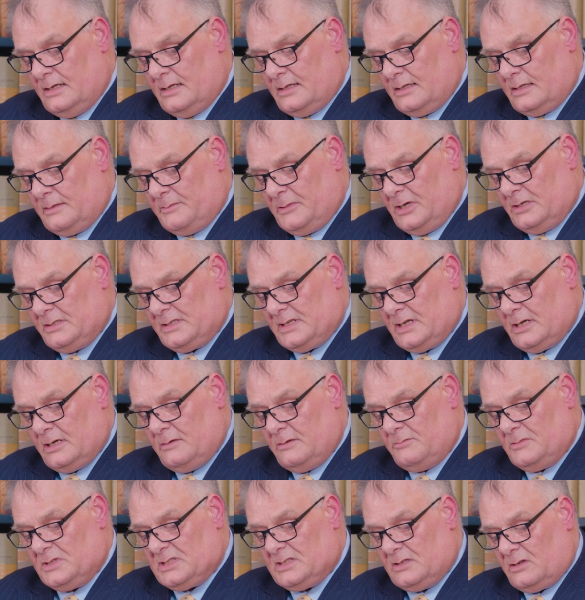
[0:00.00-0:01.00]
The
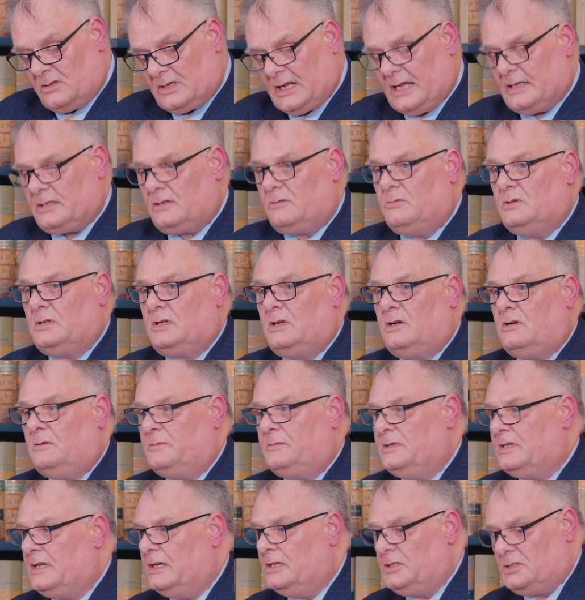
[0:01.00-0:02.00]
motorhome was not adequate
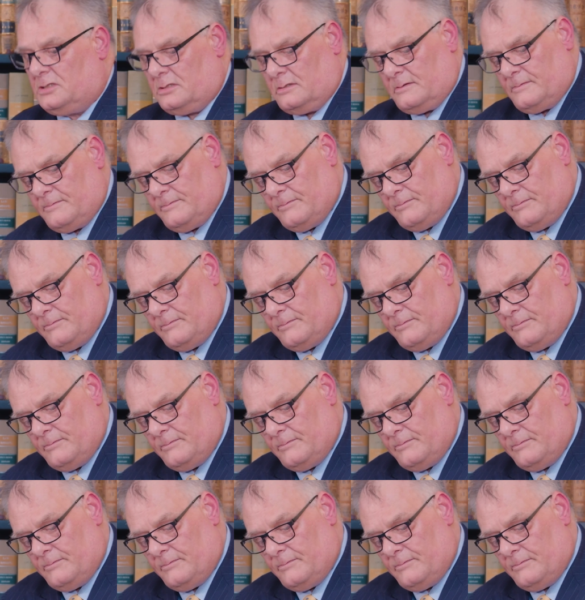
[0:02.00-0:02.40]
accommodation.